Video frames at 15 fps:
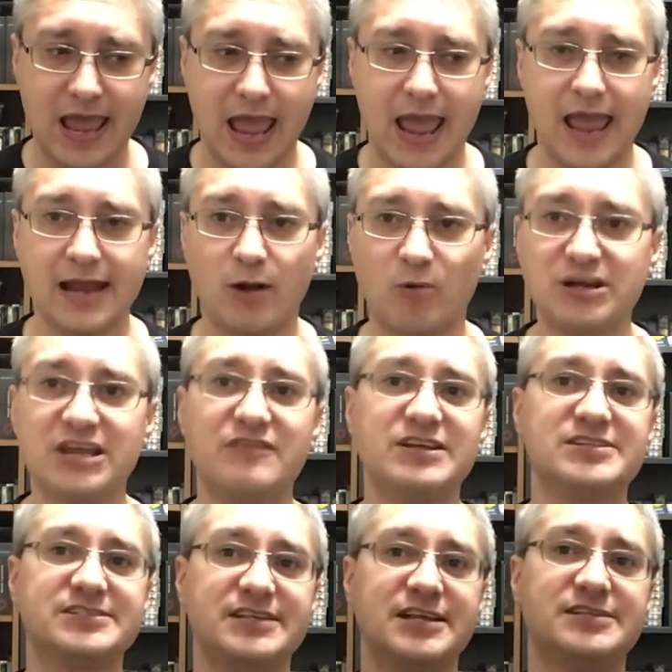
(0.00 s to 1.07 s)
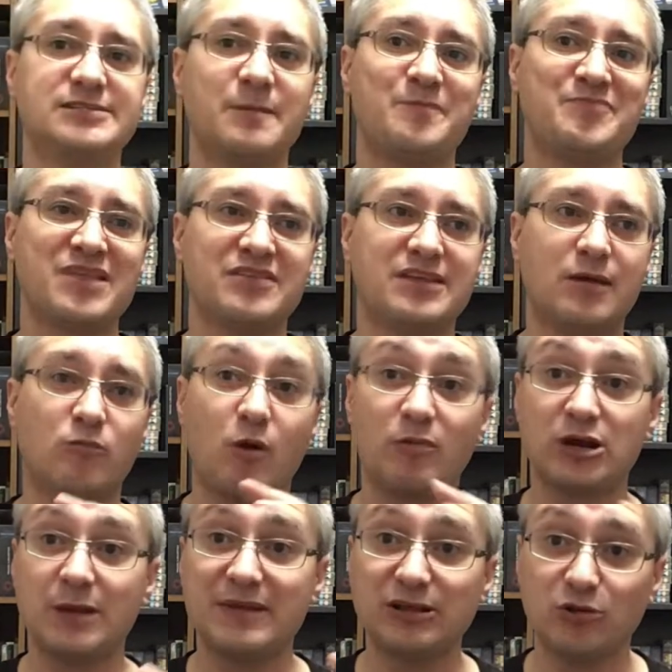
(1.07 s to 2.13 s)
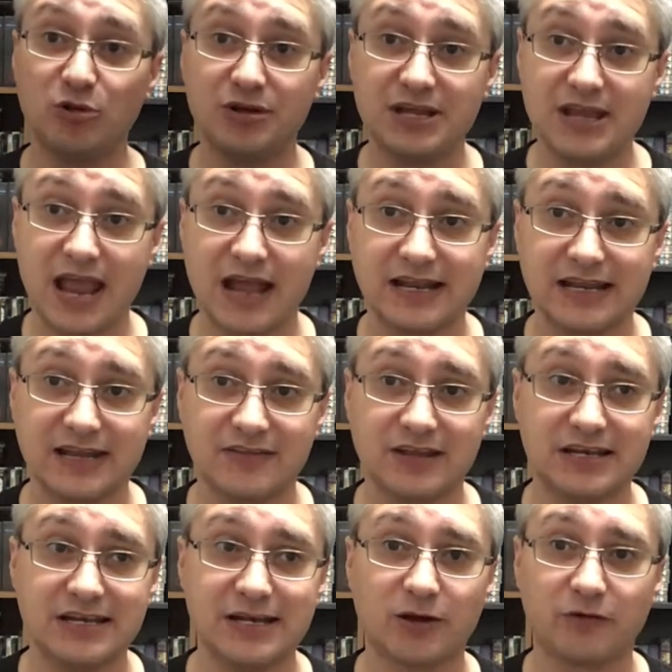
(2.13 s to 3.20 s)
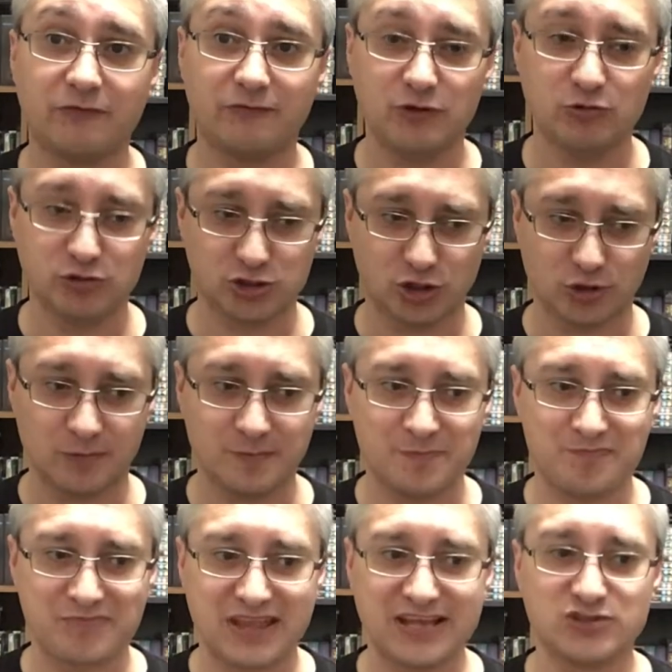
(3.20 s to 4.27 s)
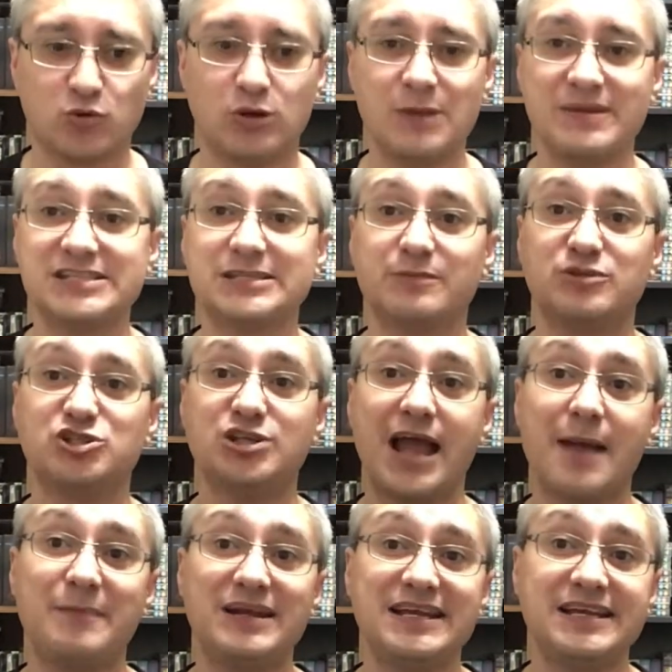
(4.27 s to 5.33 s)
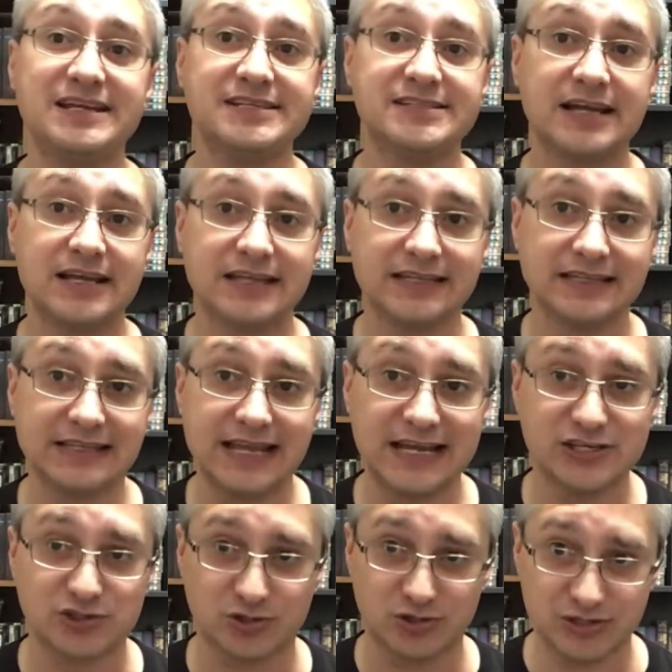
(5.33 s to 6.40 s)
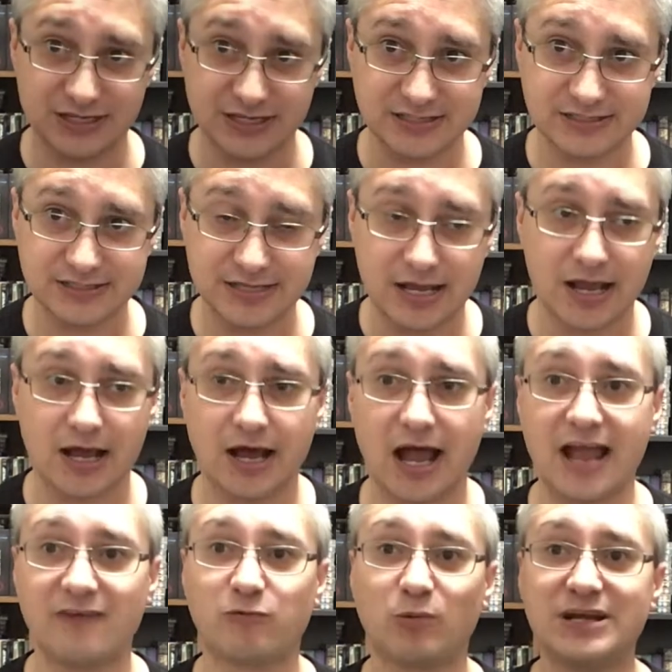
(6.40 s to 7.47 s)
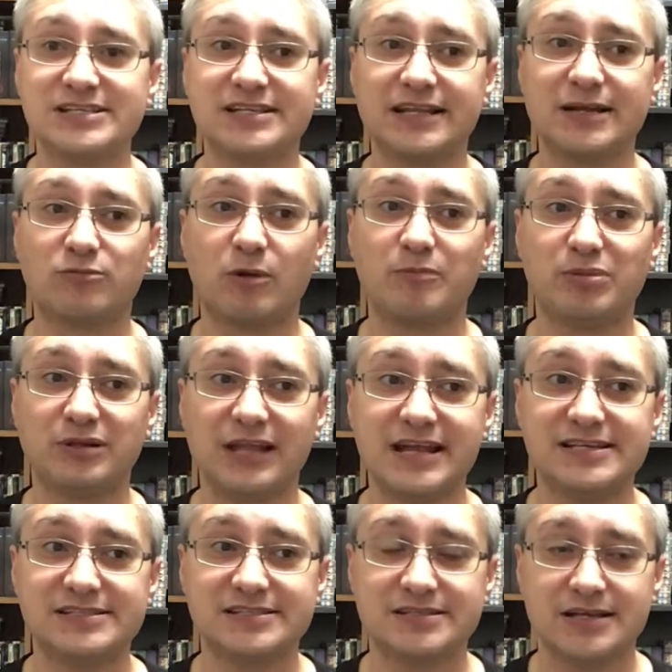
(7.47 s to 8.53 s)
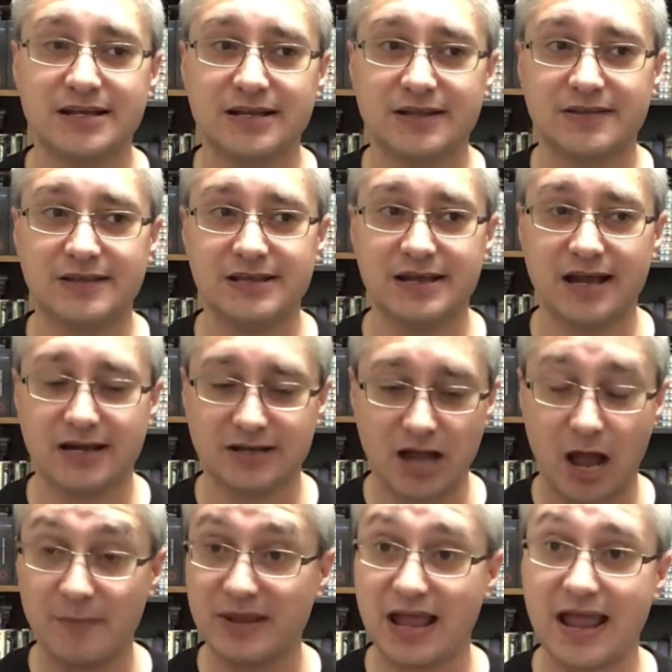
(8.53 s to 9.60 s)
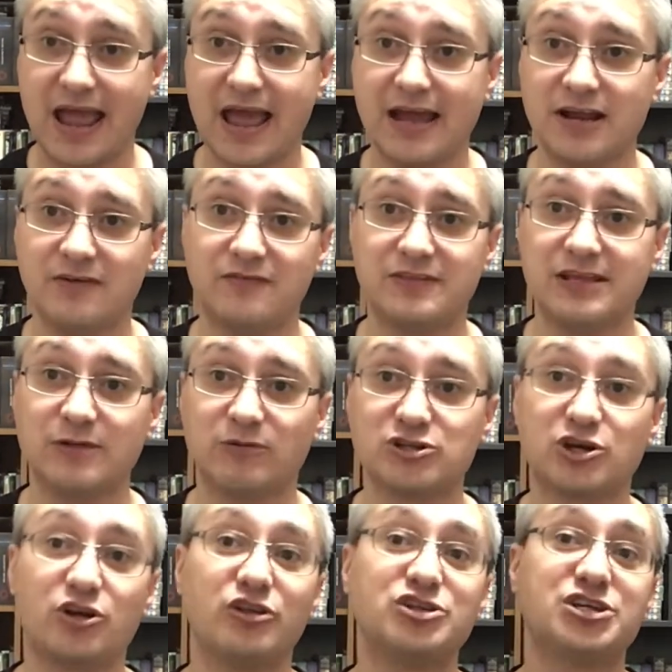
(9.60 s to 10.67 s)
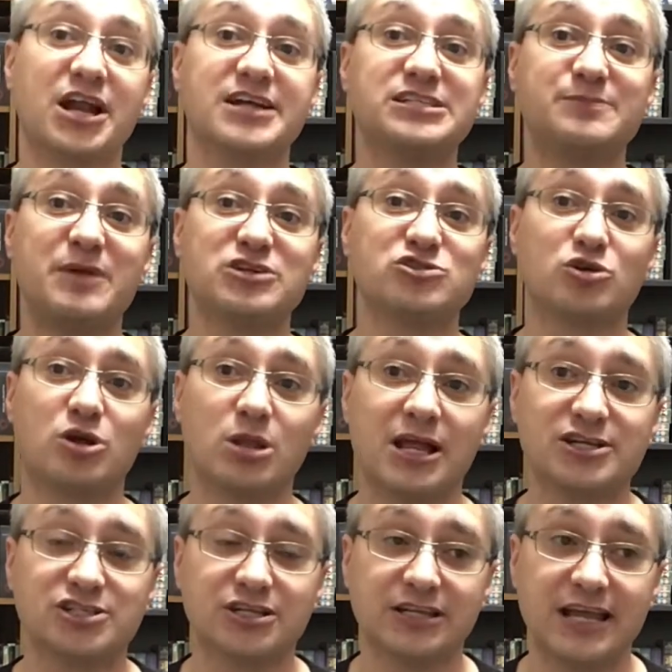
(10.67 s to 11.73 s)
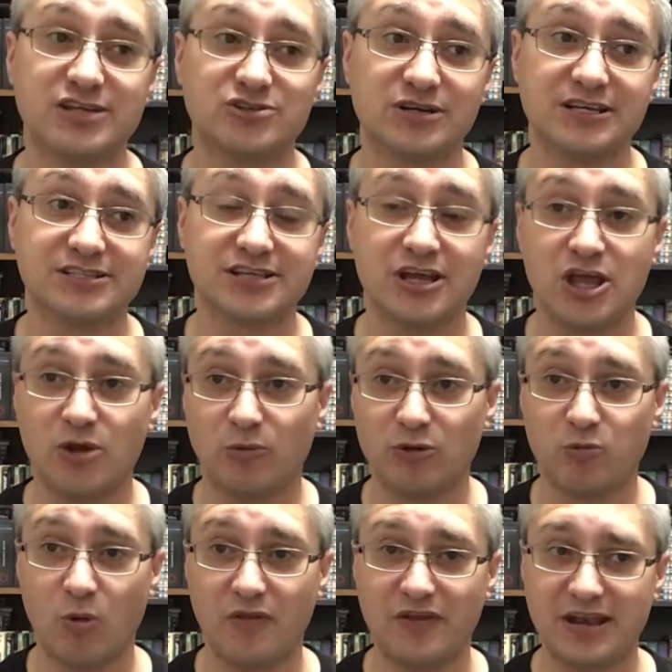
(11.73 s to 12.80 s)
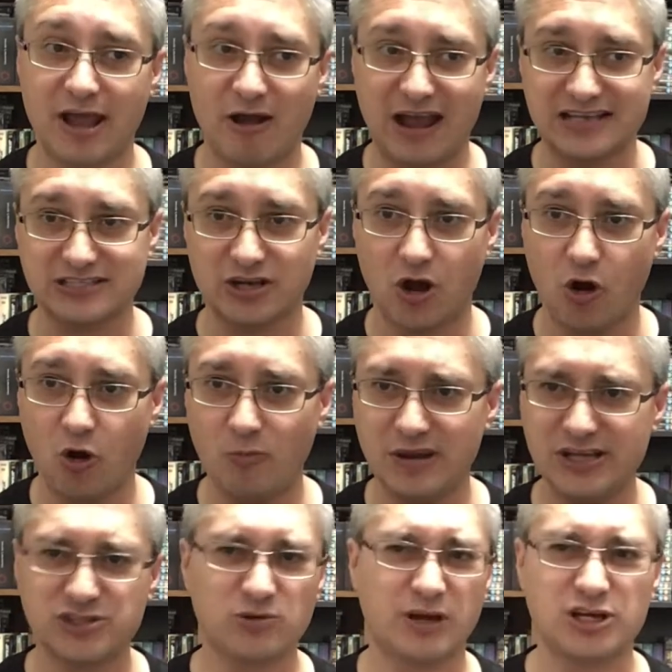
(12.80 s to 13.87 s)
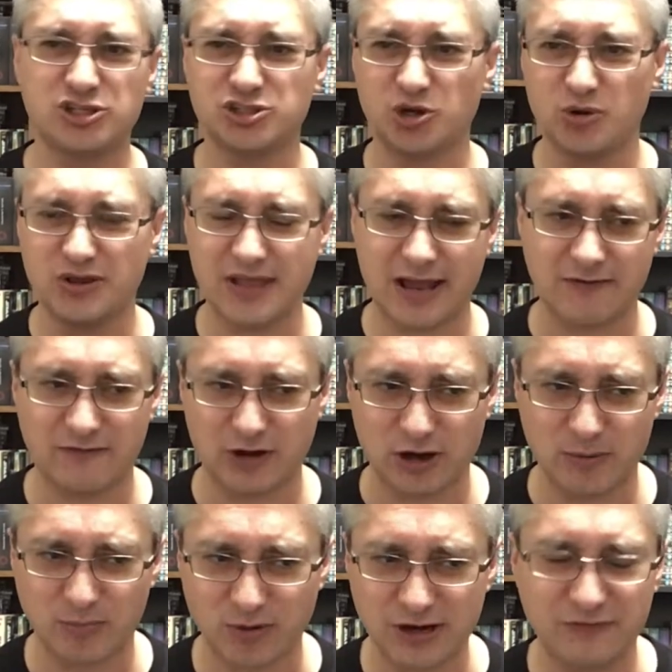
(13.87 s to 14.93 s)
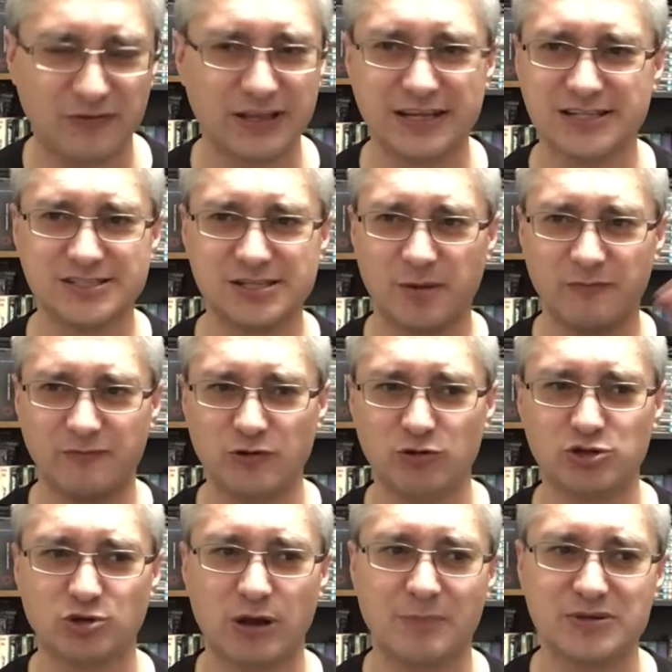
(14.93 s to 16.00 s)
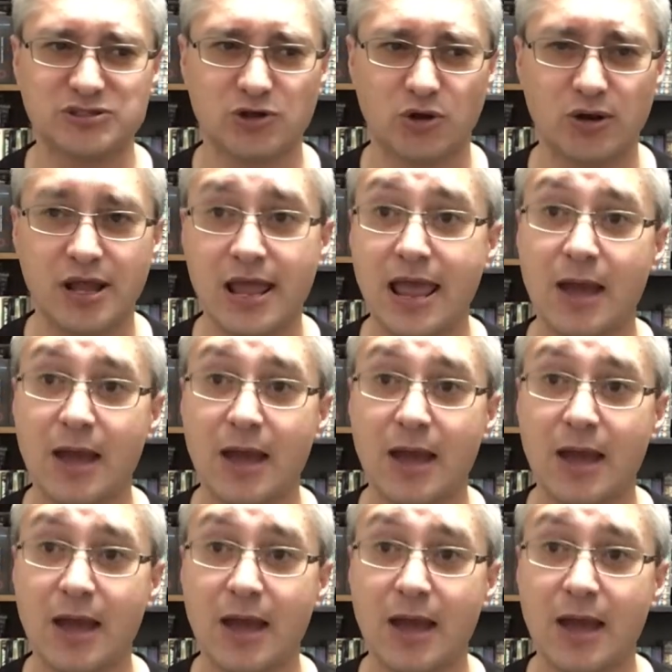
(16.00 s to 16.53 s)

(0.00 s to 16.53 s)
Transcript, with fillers: and I want to give you a sense that what we're going to be looking at in the near future is going to be some Japanese laser discs. Uh, I have recently replaced the uh, copy I had of the Return of the Jedi Special Collection Laserdisc with one that now has an Obi, so I can show you that very briefly in some future episode.